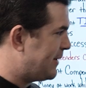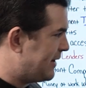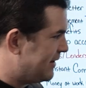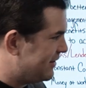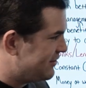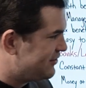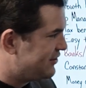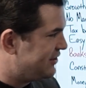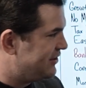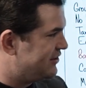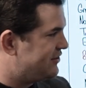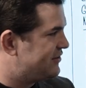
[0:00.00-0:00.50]

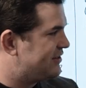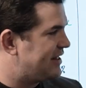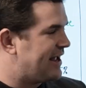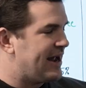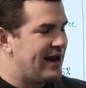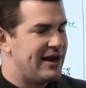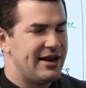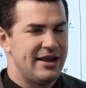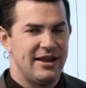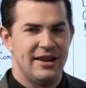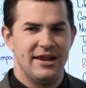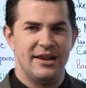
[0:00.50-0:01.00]
policies.
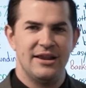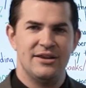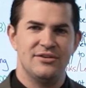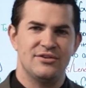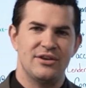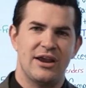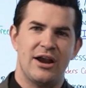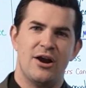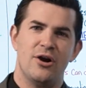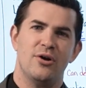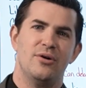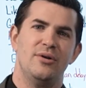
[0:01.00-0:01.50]
That
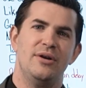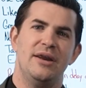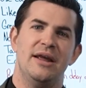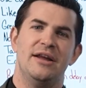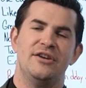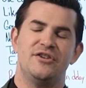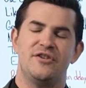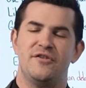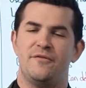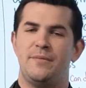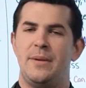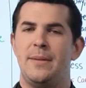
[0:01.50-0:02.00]
is our
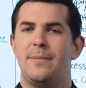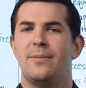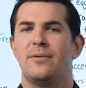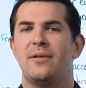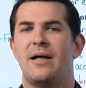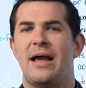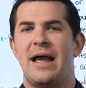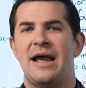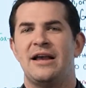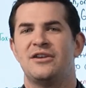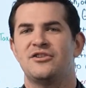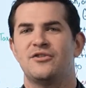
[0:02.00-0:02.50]
niche. If
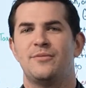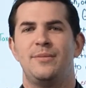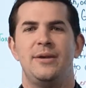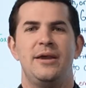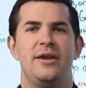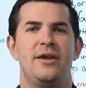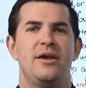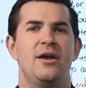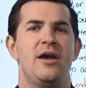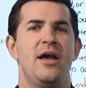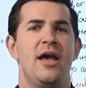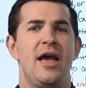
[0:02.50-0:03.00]
people ask
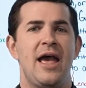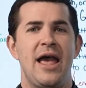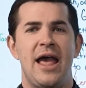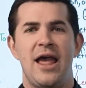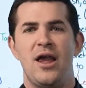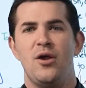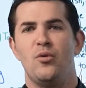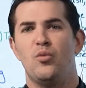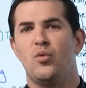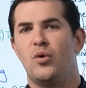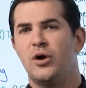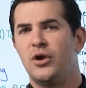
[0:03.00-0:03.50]
me,
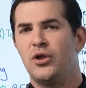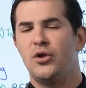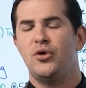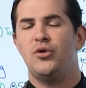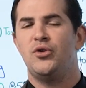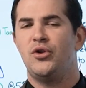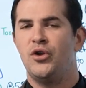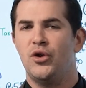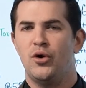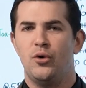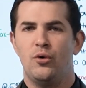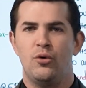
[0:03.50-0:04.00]
hey, what do you
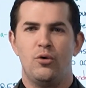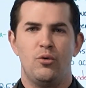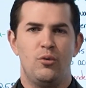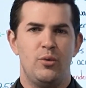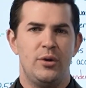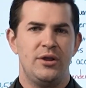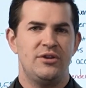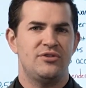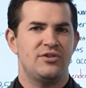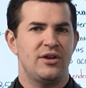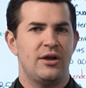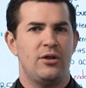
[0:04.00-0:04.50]
do?
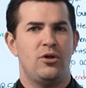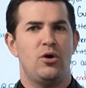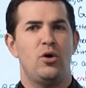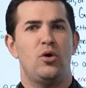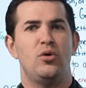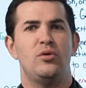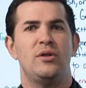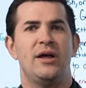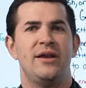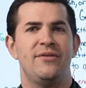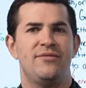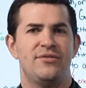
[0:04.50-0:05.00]
We sell
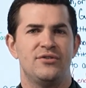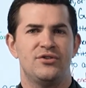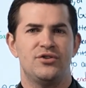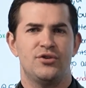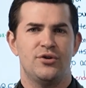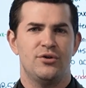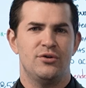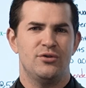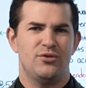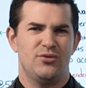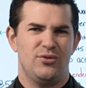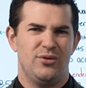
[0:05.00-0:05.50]
whole life
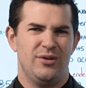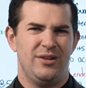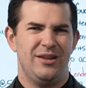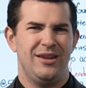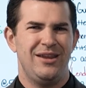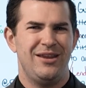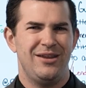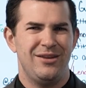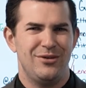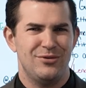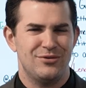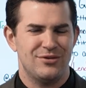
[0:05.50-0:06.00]
insurance.
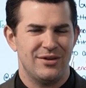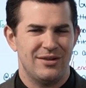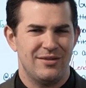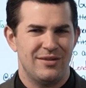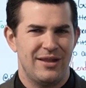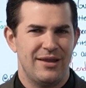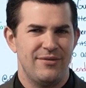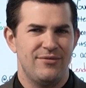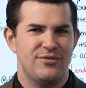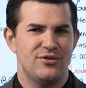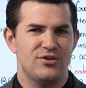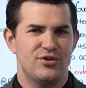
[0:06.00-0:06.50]
Really? You sell
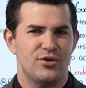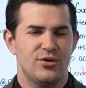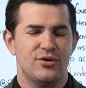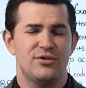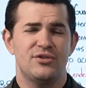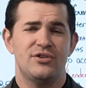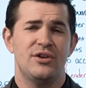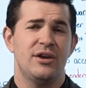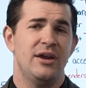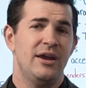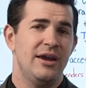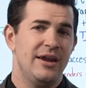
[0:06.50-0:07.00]
life
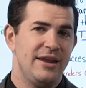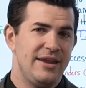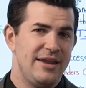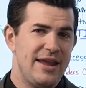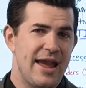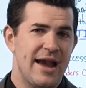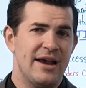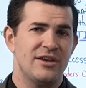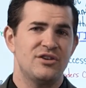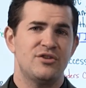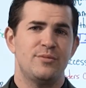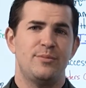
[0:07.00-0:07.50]
insurance?
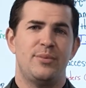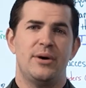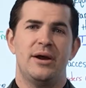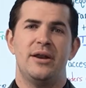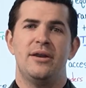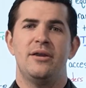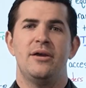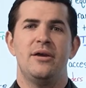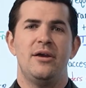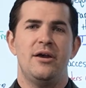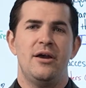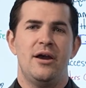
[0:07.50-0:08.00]
Yes,
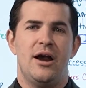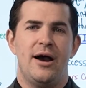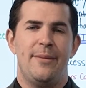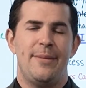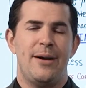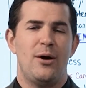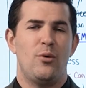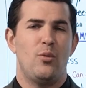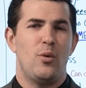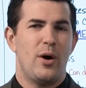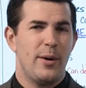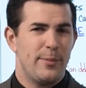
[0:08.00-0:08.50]
but
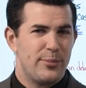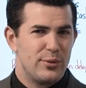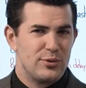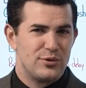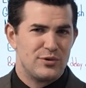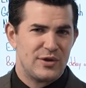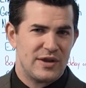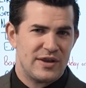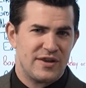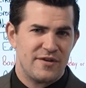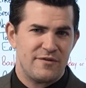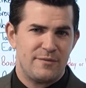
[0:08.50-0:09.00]
about
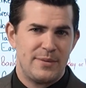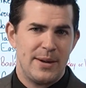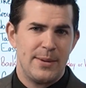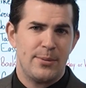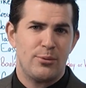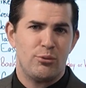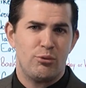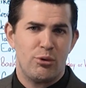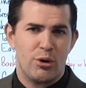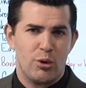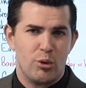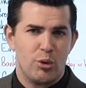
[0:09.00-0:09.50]
1% of
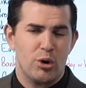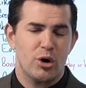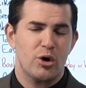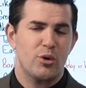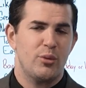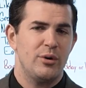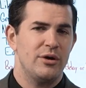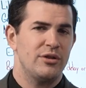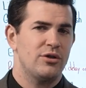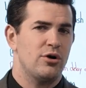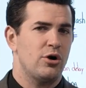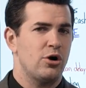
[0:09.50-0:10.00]
people we
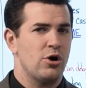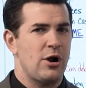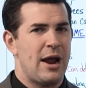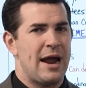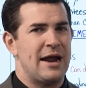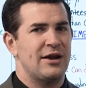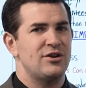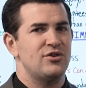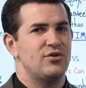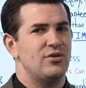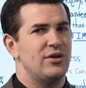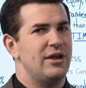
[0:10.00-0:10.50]
work with are
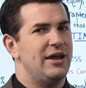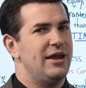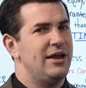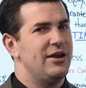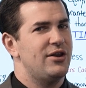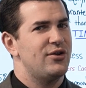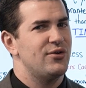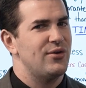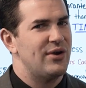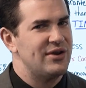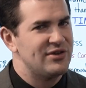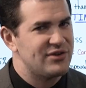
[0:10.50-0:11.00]
actually
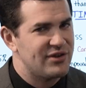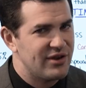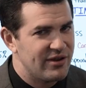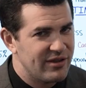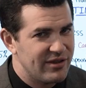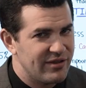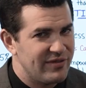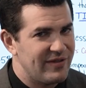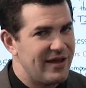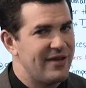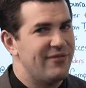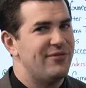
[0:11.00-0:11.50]
interested
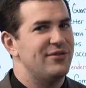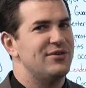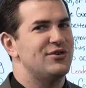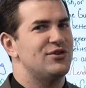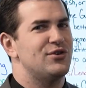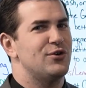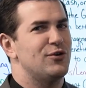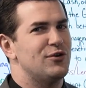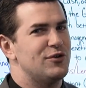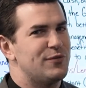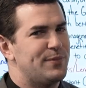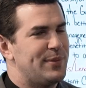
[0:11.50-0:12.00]
in the life
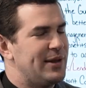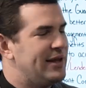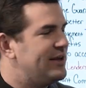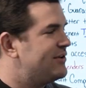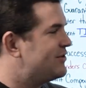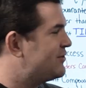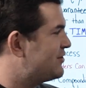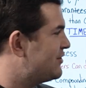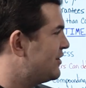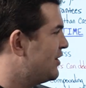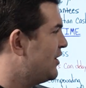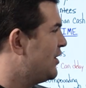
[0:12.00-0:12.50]
insurance
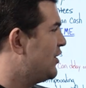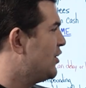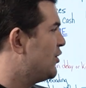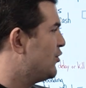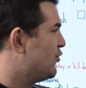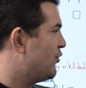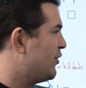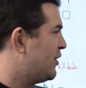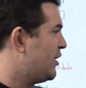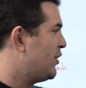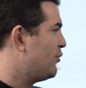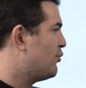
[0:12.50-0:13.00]
piece.
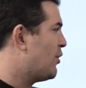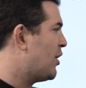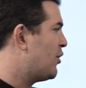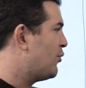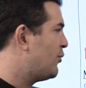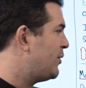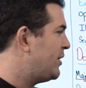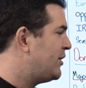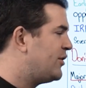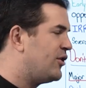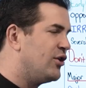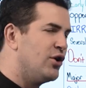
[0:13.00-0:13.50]
Really,
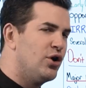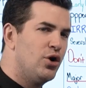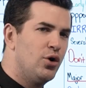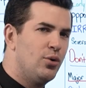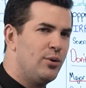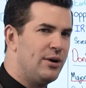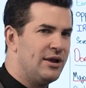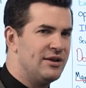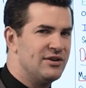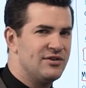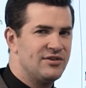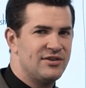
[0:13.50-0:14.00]
what we
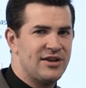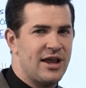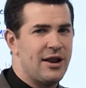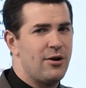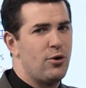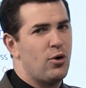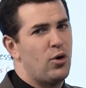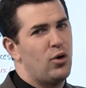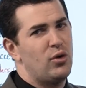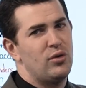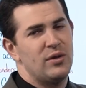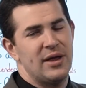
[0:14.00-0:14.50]
do is set
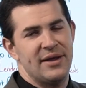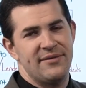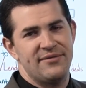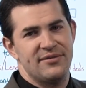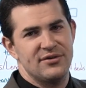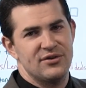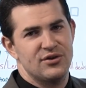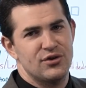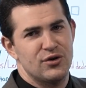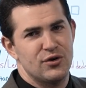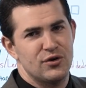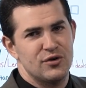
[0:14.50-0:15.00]
whole life
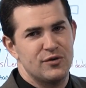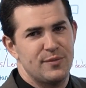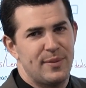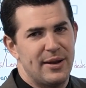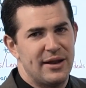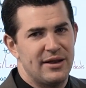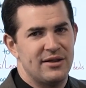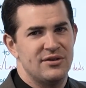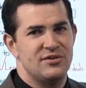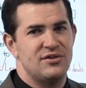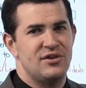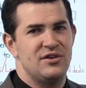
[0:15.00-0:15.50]
insurance
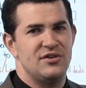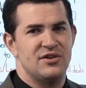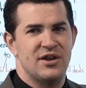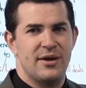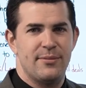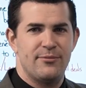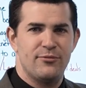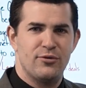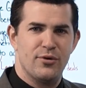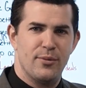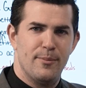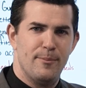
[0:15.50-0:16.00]
policies
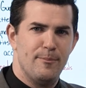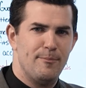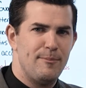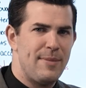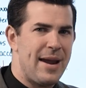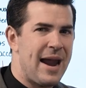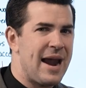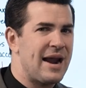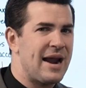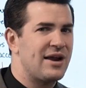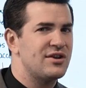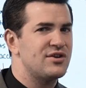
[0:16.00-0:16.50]
up for
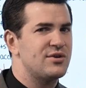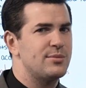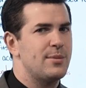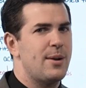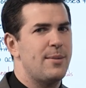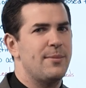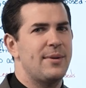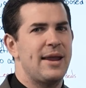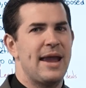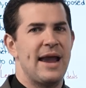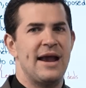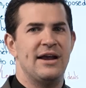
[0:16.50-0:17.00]

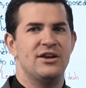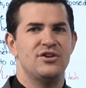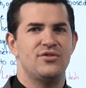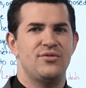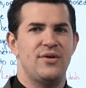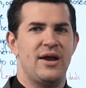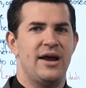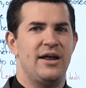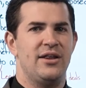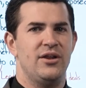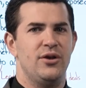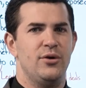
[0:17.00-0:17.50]
maximum cash
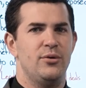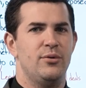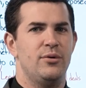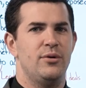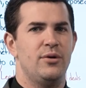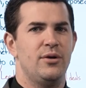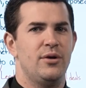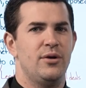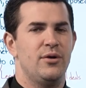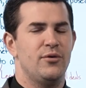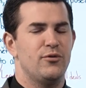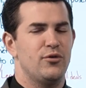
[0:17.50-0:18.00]
value
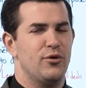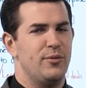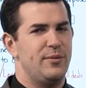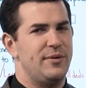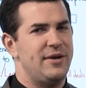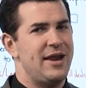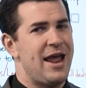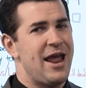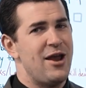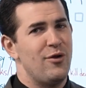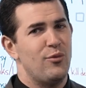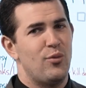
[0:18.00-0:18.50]
from
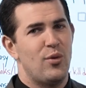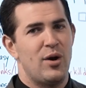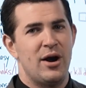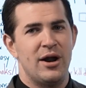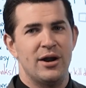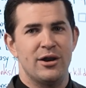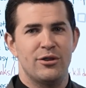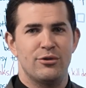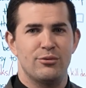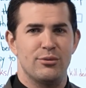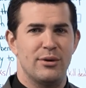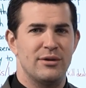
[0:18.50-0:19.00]
day
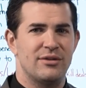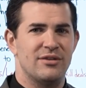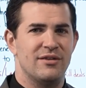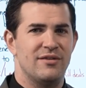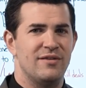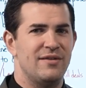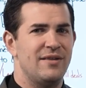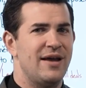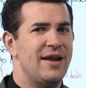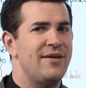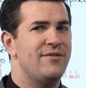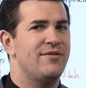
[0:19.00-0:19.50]
one throughout the
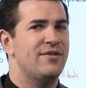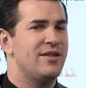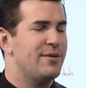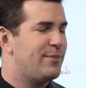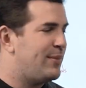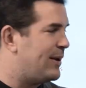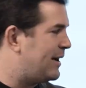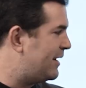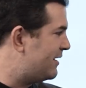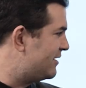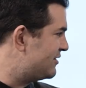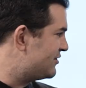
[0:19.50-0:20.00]
life of the
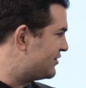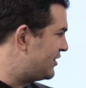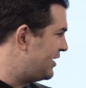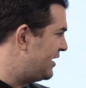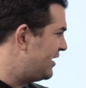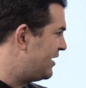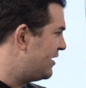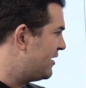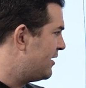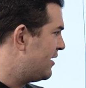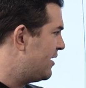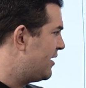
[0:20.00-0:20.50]

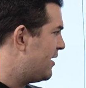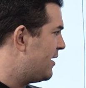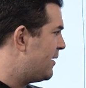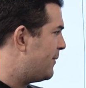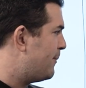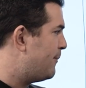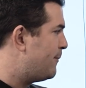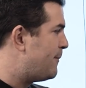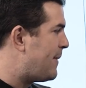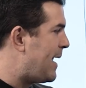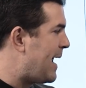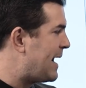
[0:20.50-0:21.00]
policy,
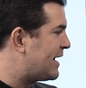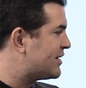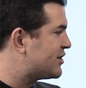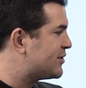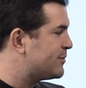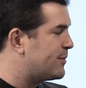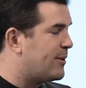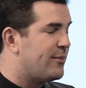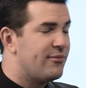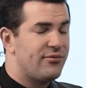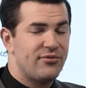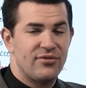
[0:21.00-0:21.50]

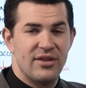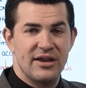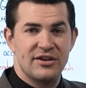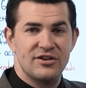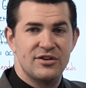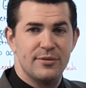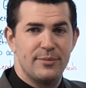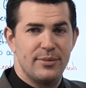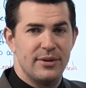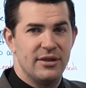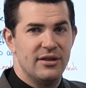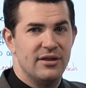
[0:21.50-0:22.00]
maximum
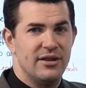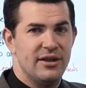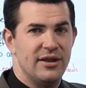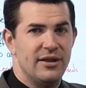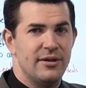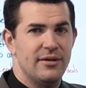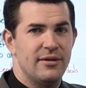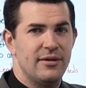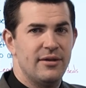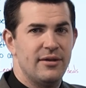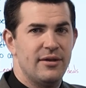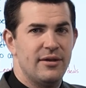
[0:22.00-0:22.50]
flexibility.